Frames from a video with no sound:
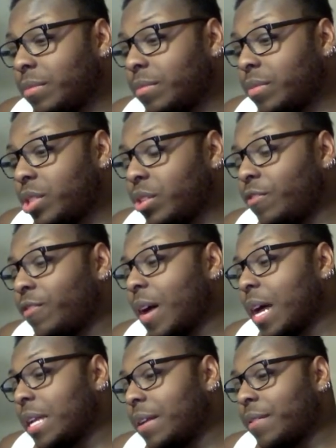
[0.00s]
too
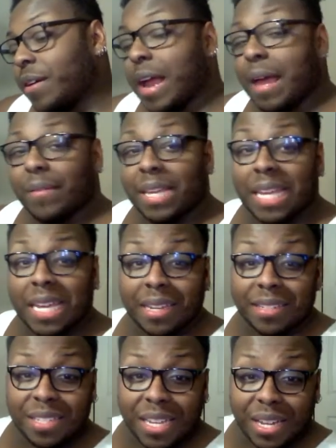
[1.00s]
fond of her having
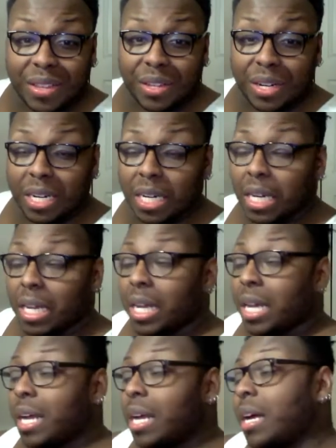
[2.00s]
kids either.
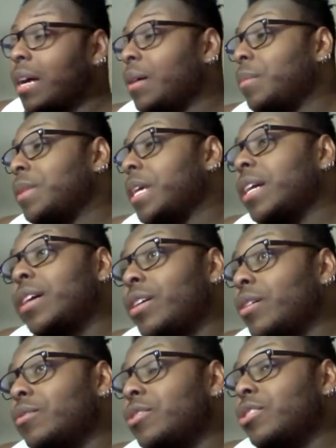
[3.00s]
That good
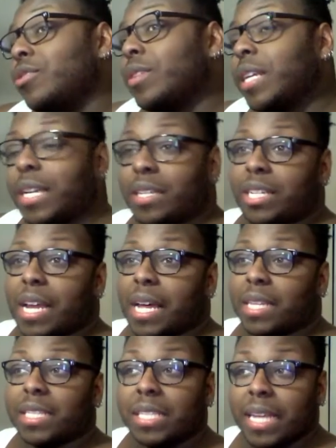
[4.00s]
old Julian,
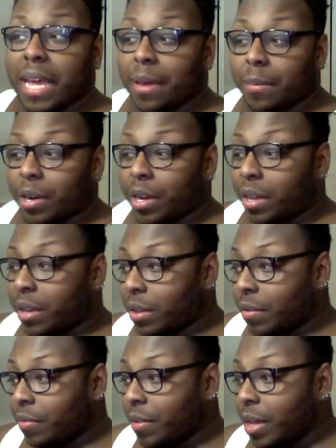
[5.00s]
child, the scammer
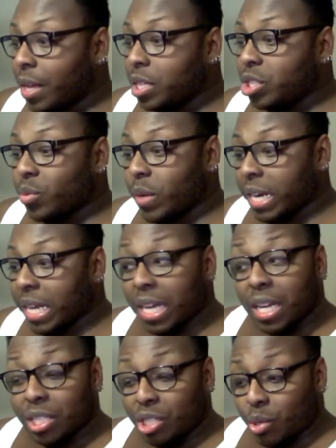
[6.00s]
of
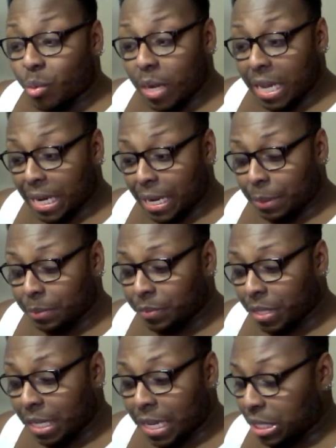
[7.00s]
2020,
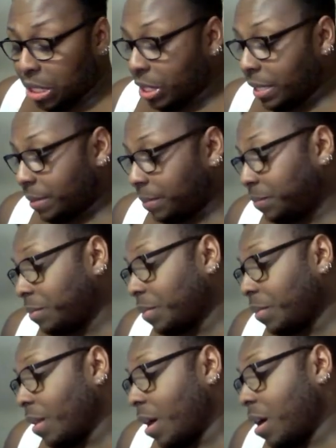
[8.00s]
allegedly.
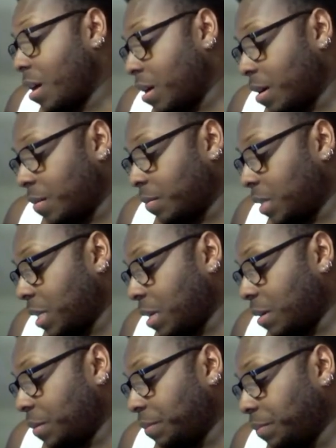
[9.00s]

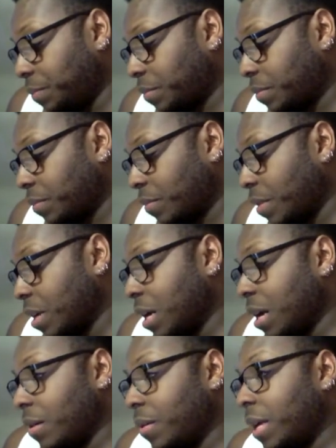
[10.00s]
So, you
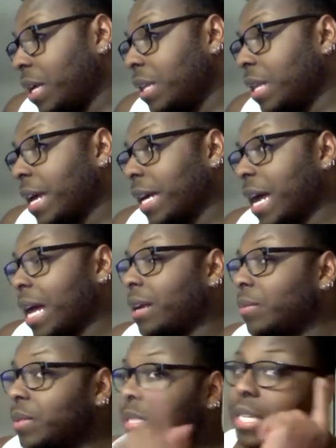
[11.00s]
know, that kind
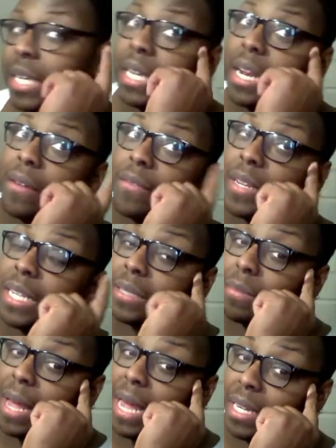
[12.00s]
of was ticking off in
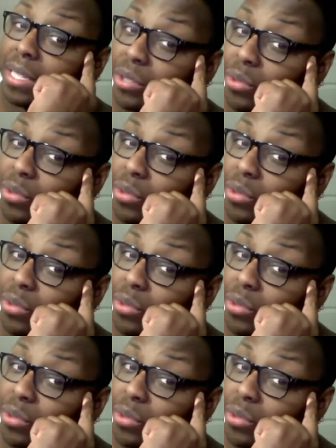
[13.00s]
his mind as